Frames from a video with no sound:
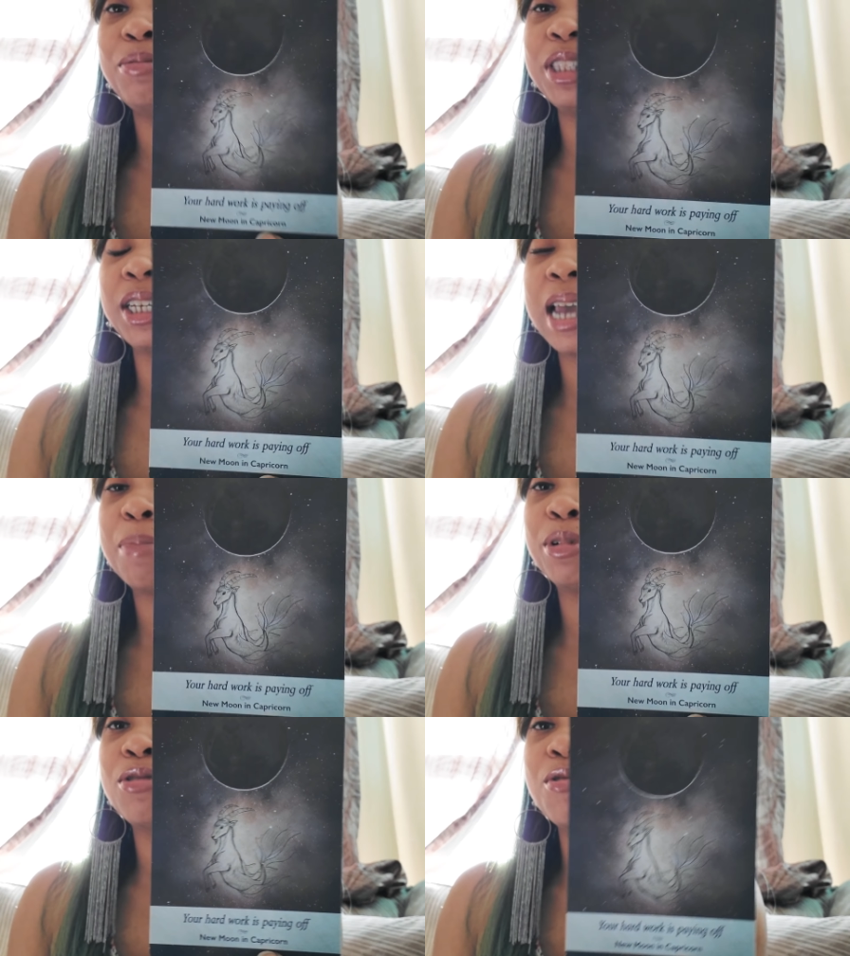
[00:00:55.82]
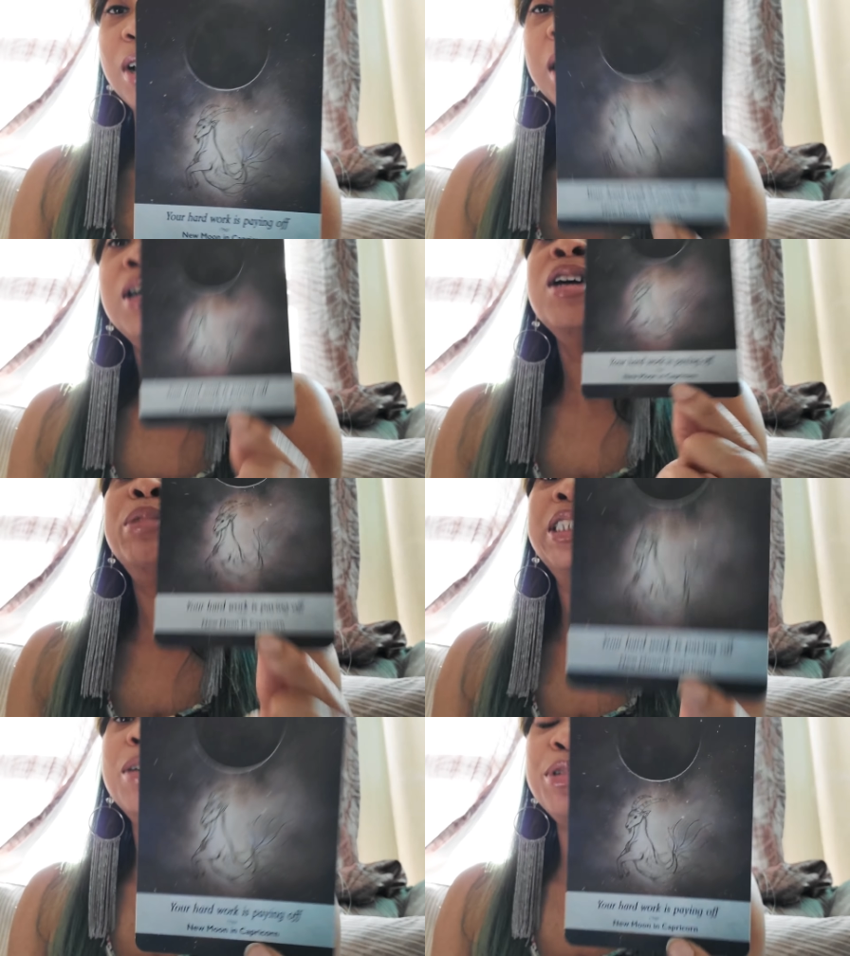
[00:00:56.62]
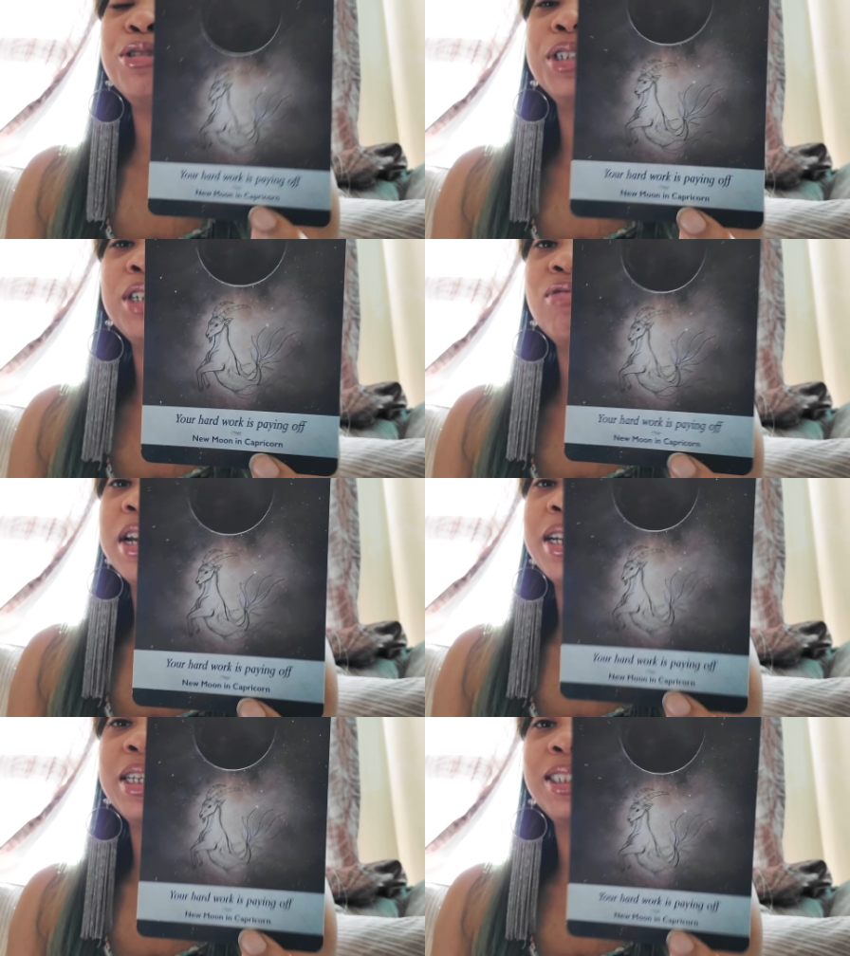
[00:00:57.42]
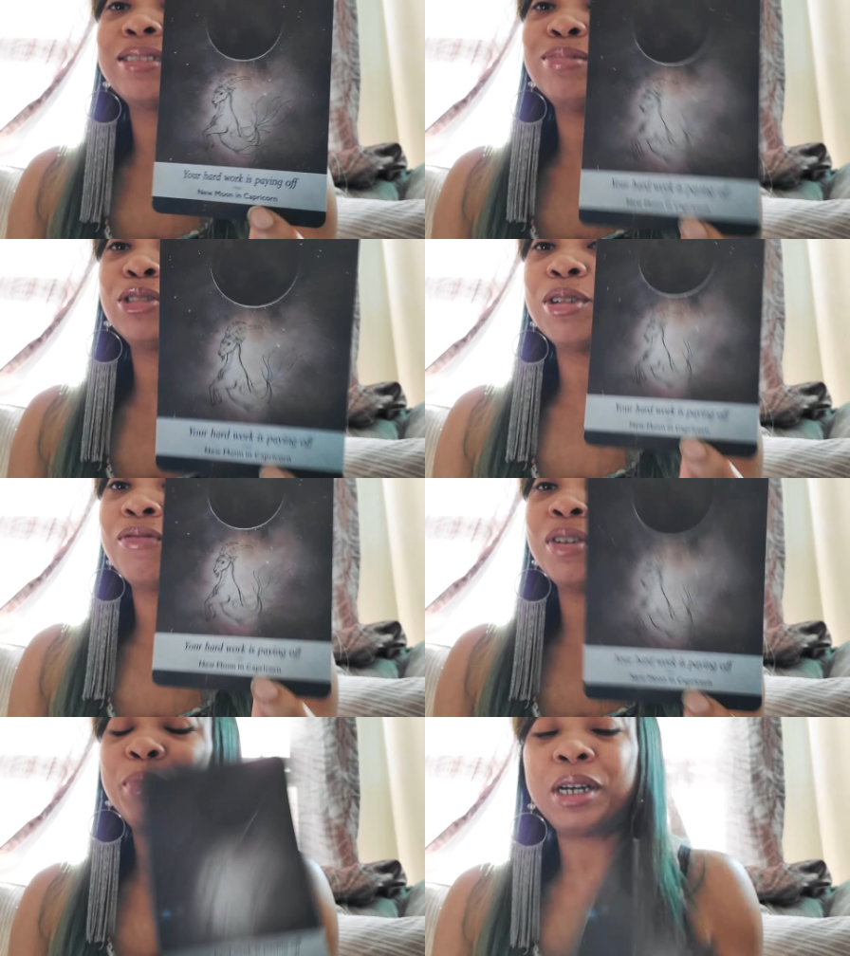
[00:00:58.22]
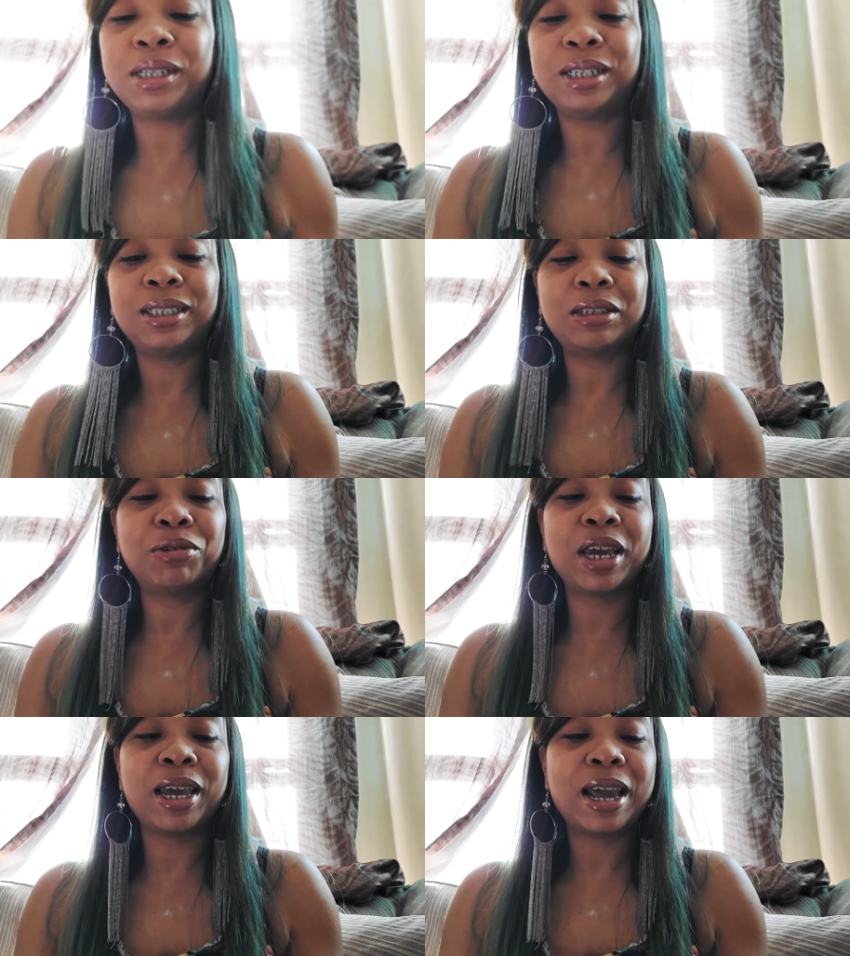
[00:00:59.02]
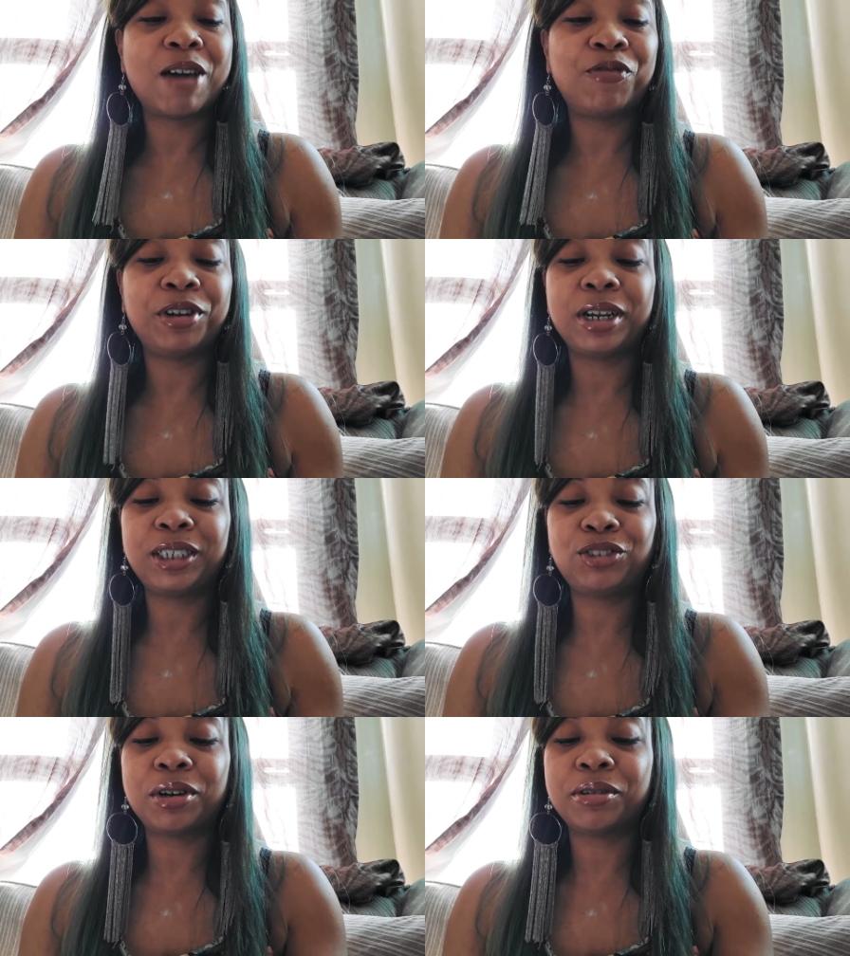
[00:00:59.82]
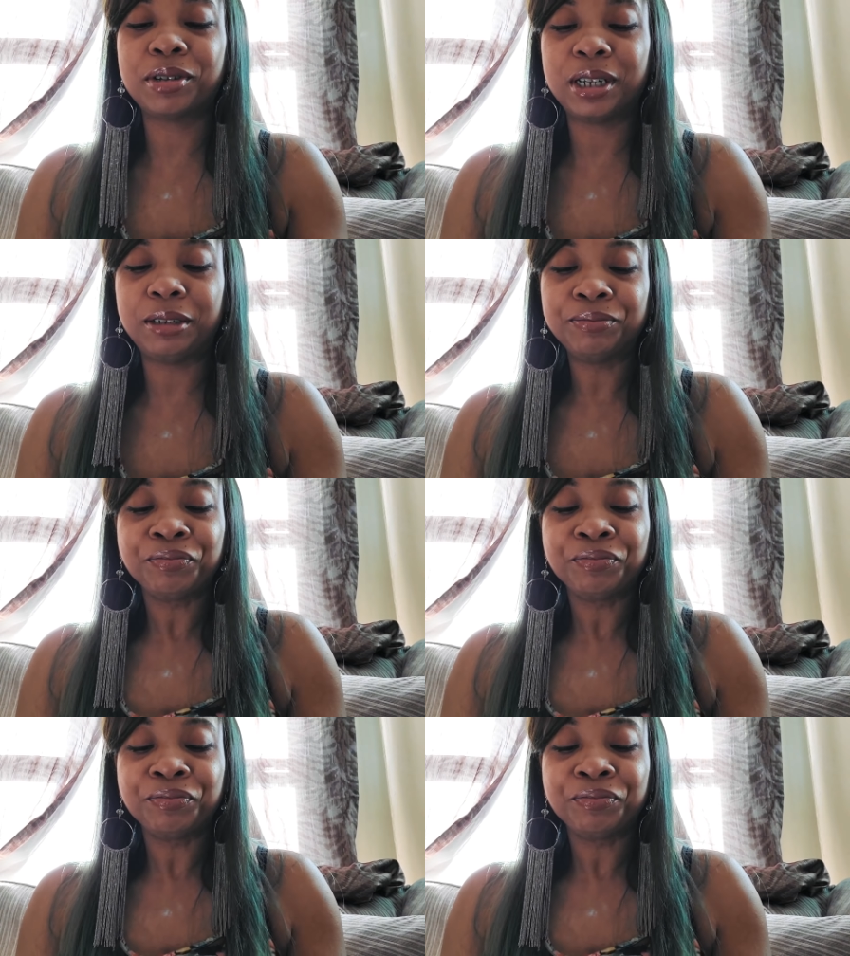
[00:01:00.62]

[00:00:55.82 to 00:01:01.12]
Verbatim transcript: with the Capricorn, but some of you are getting ready to get some sort of abundance, okay? I feel that strongly.